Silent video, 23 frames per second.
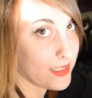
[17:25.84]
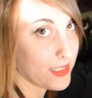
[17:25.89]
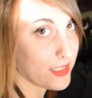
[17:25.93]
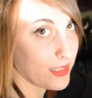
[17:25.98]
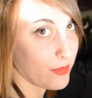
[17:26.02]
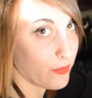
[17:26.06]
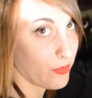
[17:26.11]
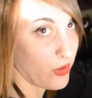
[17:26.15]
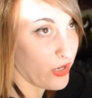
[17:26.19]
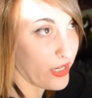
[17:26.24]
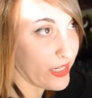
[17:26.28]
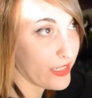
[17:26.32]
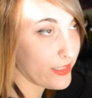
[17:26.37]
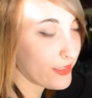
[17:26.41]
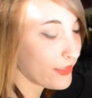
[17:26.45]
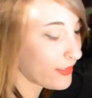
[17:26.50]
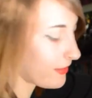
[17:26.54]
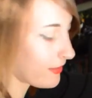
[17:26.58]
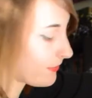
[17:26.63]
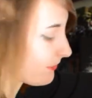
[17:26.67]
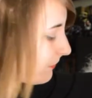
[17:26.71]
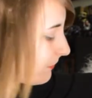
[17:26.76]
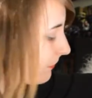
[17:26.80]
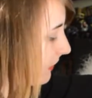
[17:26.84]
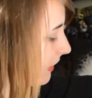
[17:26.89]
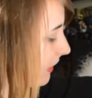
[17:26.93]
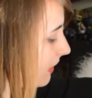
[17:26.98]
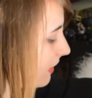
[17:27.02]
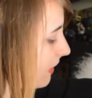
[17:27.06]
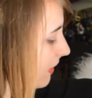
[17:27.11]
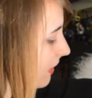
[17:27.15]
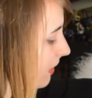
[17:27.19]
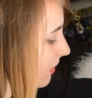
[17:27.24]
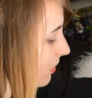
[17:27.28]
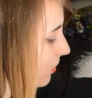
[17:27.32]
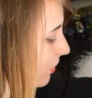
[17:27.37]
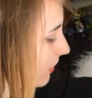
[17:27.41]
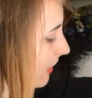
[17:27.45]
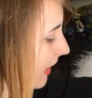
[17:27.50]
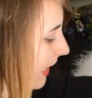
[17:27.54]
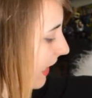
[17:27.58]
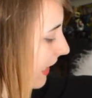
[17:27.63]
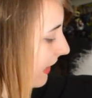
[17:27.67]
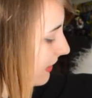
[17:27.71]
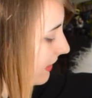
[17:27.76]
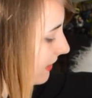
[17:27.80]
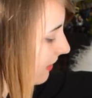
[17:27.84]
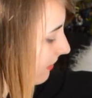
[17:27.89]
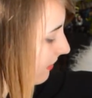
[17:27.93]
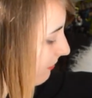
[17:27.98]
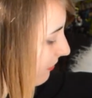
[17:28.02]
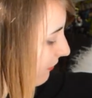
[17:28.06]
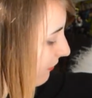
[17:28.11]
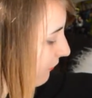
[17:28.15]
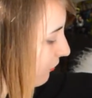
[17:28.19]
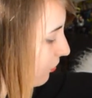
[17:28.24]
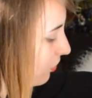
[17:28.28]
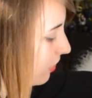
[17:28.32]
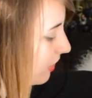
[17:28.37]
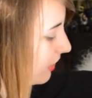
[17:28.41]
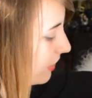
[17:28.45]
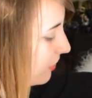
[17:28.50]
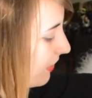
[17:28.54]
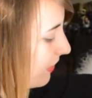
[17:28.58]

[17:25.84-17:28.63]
to the brace, so that before you